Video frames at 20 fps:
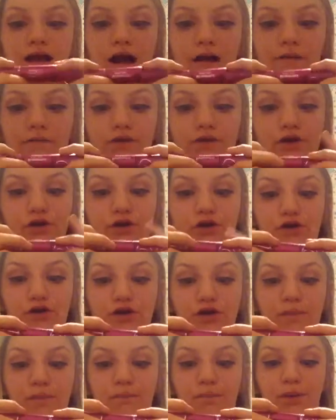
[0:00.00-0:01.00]

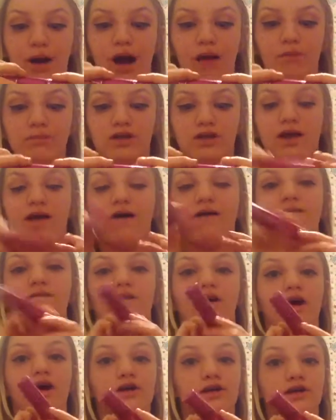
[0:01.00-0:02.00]
CoverGirl Bombshell
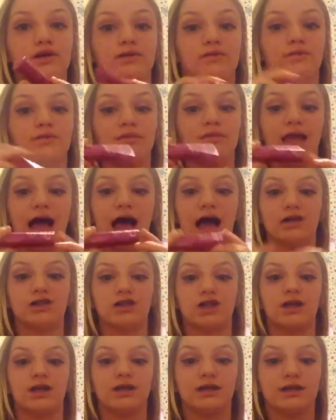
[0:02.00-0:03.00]
Volume
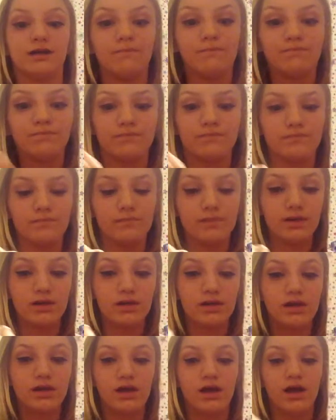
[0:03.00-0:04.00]
Lashes.
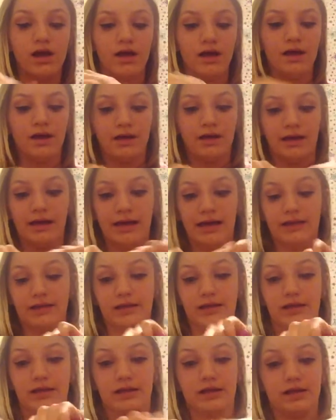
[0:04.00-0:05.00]
And
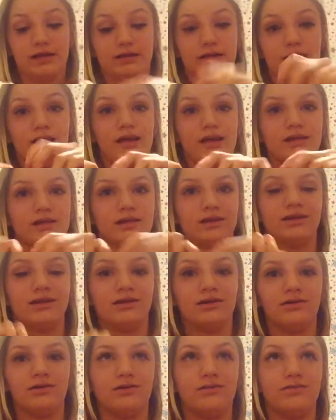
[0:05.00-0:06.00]
then it's like
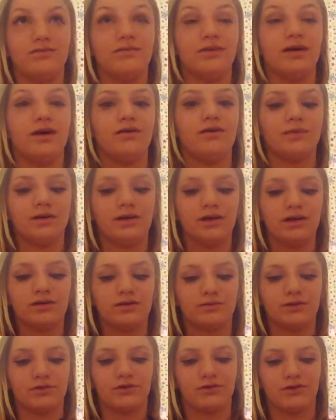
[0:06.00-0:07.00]
two. Oh my gosh,
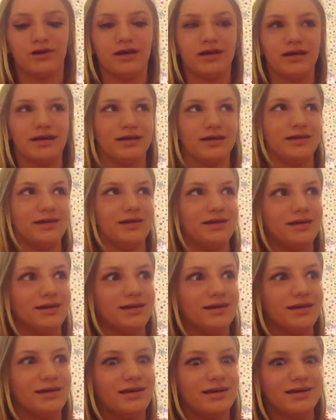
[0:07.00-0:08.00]
I'm crying.
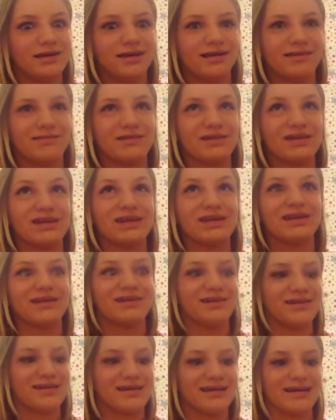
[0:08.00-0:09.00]
That really
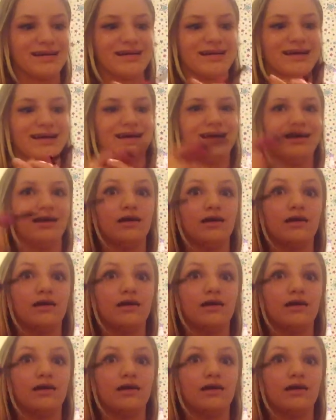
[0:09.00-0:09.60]
hurt. Okay.